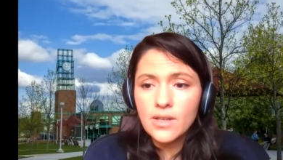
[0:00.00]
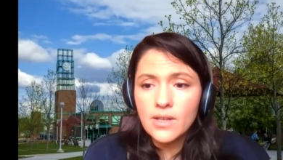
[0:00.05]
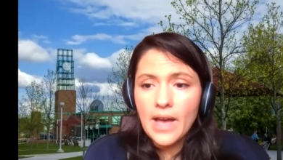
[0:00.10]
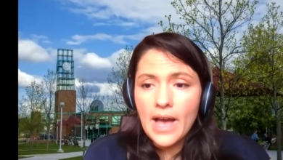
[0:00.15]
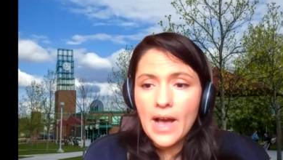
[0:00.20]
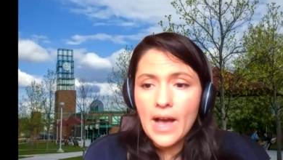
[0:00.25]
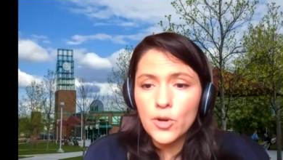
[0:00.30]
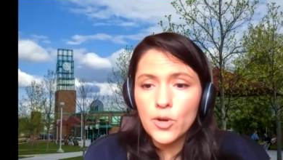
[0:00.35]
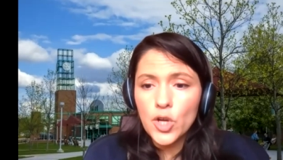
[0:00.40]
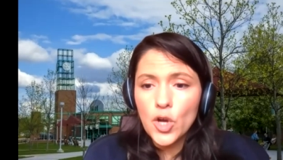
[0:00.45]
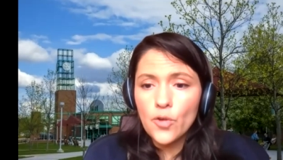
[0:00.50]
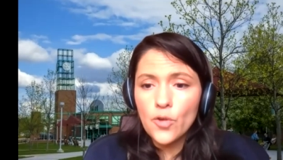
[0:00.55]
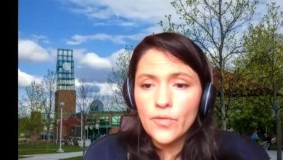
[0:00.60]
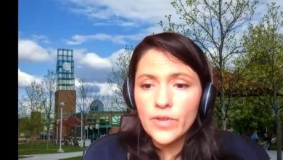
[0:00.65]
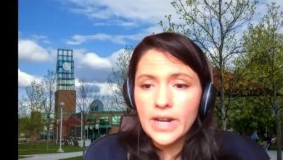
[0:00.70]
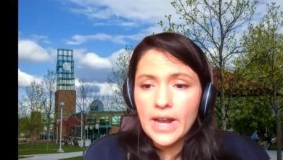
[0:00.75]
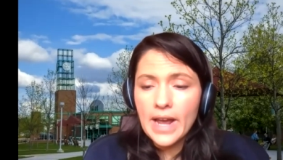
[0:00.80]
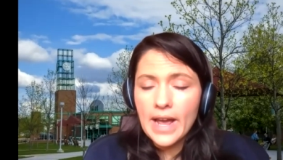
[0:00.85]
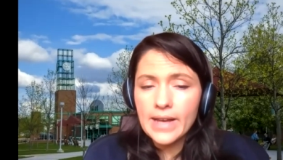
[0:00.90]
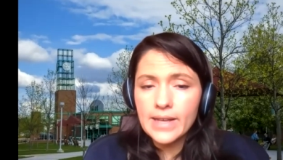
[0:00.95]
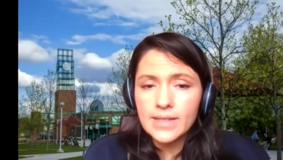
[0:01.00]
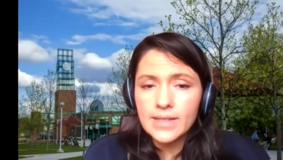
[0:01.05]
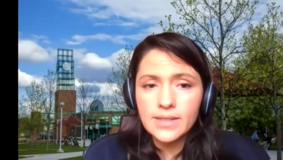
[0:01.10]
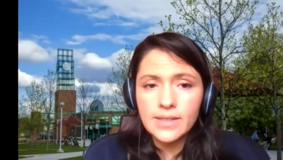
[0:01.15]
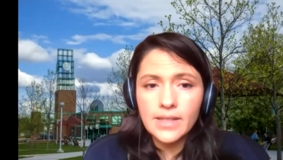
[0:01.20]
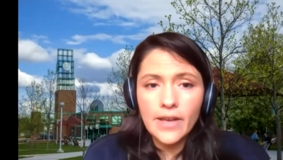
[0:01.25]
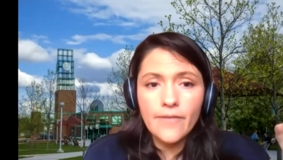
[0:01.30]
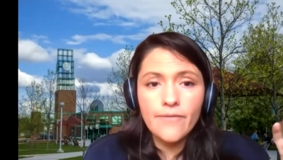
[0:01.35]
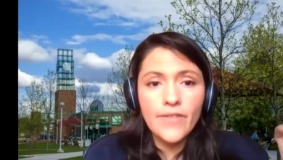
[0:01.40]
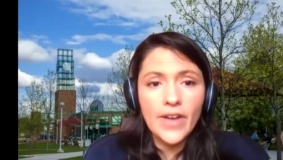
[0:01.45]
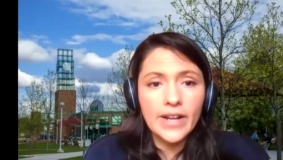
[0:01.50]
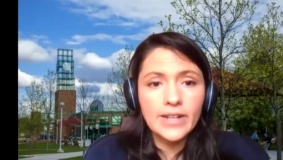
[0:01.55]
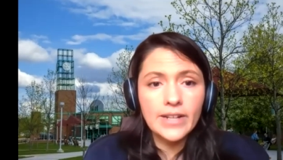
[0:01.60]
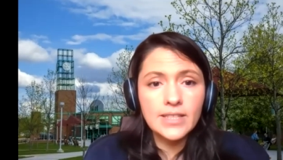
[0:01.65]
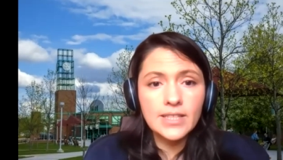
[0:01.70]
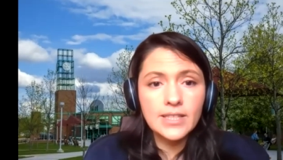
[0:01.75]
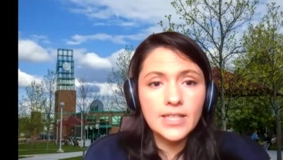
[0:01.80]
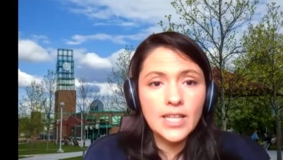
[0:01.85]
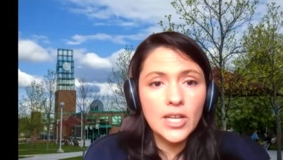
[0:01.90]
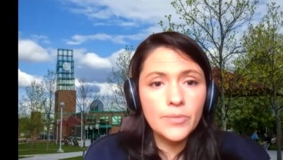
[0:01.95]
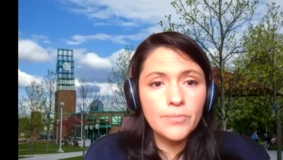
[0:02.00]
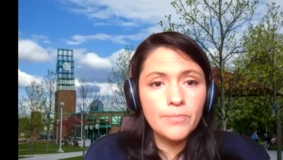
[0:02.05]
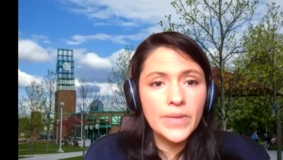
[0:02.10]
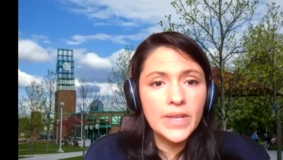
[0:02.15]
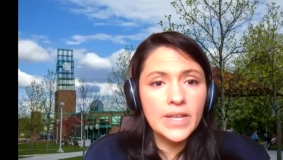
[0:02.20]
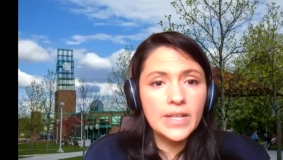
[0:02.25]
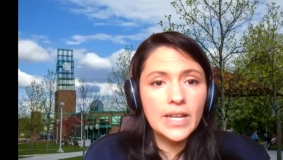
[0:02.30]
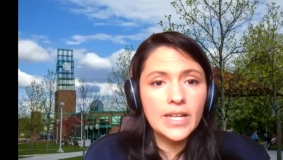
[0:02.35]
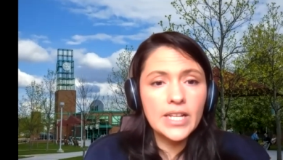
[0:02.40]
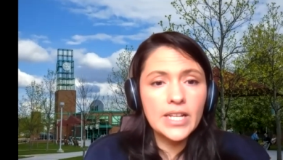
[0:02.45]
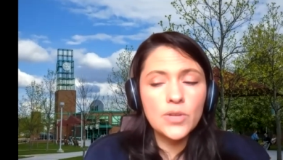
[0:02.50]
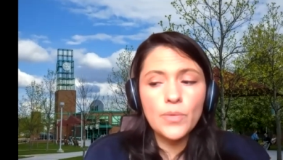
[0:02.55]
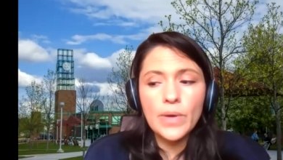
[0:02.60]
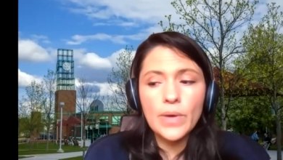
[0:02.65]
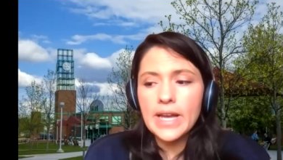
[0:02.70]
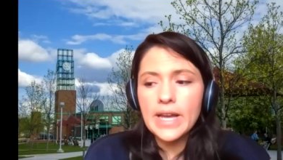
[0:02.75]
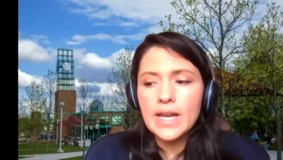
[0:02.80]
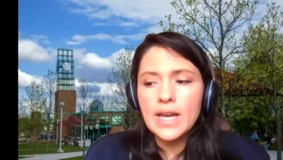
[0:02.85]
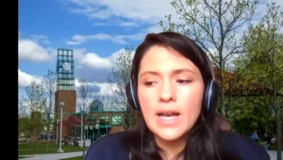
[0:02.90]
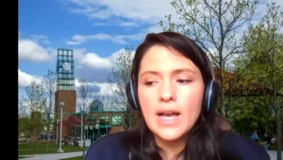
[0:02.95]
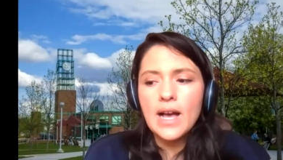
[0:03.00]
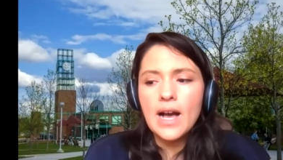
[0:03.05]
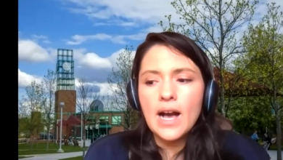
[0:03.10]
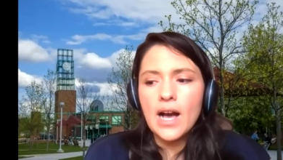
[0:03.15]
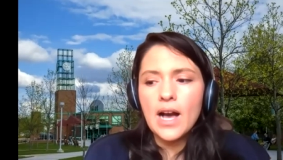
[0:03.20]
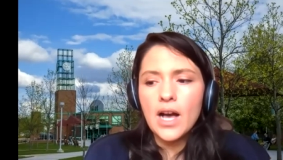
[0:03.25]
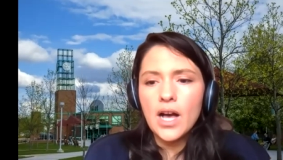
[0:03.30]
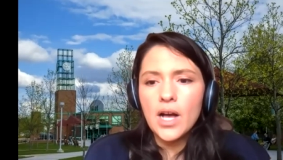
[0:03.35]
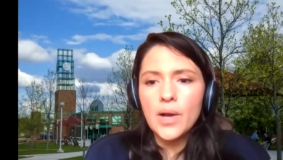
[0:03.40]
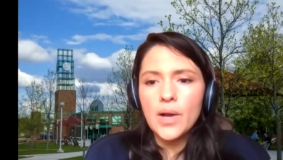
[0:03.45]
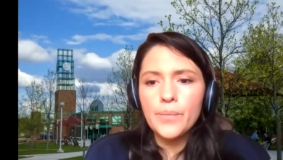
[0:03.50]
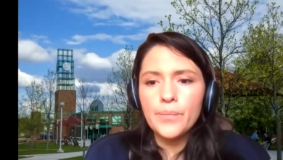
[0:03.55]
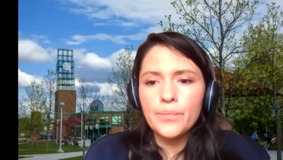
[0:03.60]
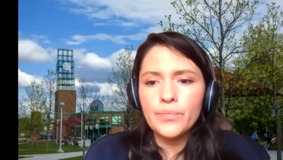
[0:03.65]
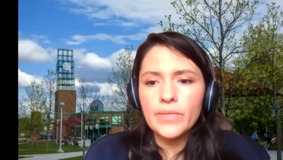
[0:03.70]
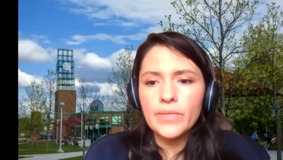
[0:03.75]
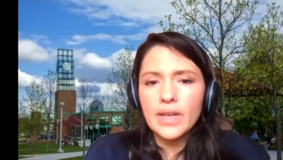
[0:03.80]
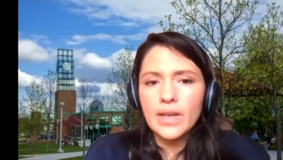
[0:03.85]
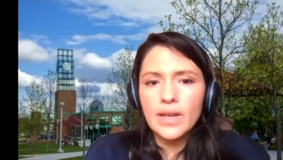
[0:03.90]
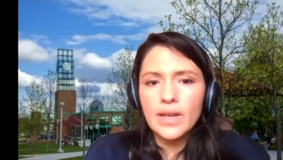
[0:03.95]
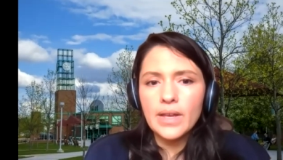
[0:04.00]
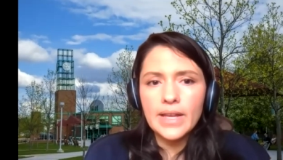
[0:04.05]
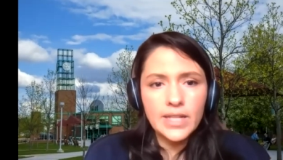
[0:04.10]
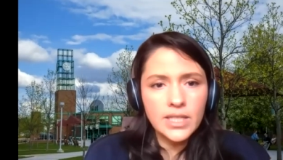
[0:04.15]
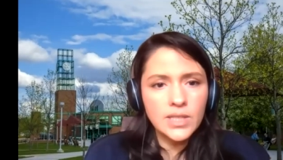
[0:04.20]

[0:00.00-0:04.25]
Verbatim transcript: how COVID has affected them in any way, um, it